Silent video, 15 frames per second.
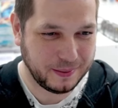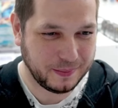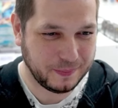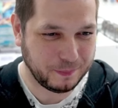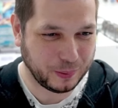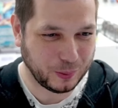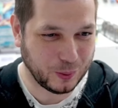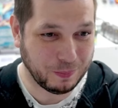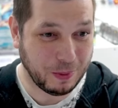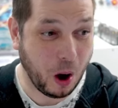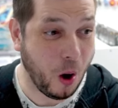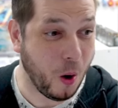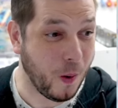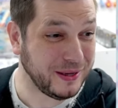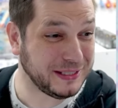Boom.
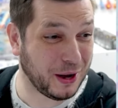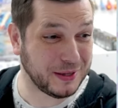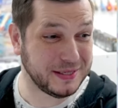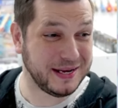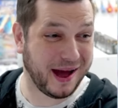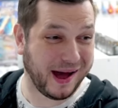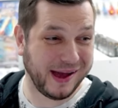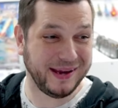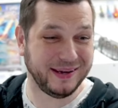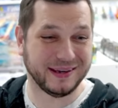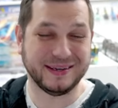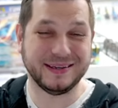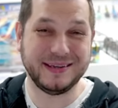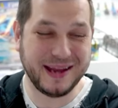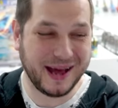Oh, he's got a 9.
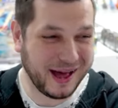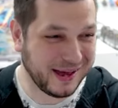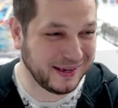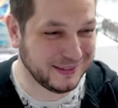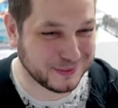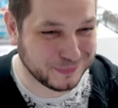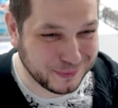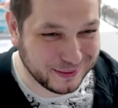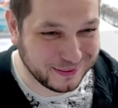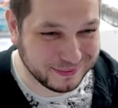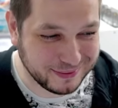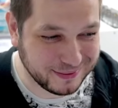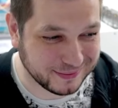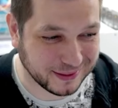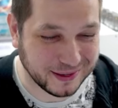Nice. Well
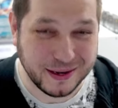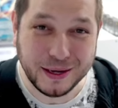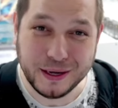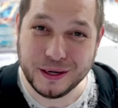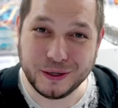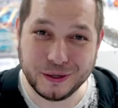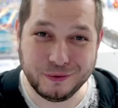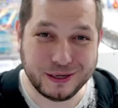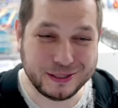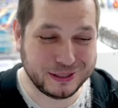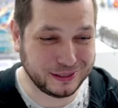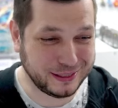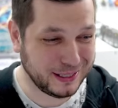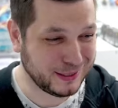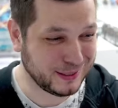done.
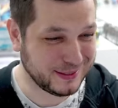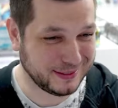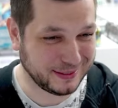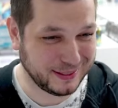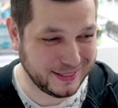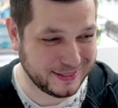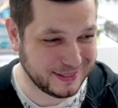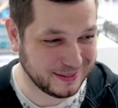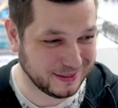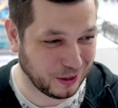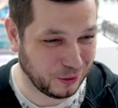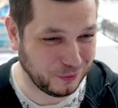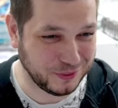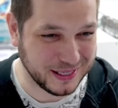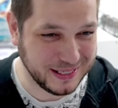Congratulations, Leighton,
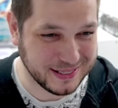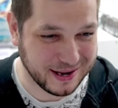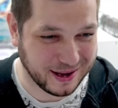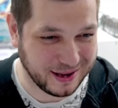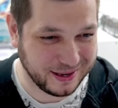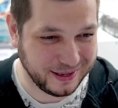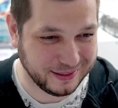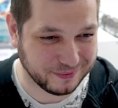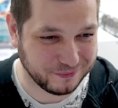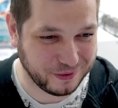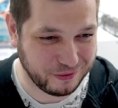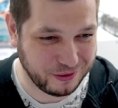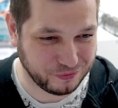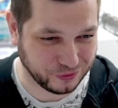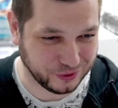on the 9.
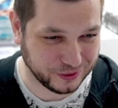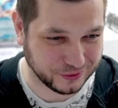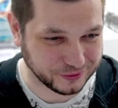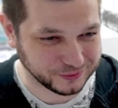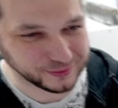Very, very good.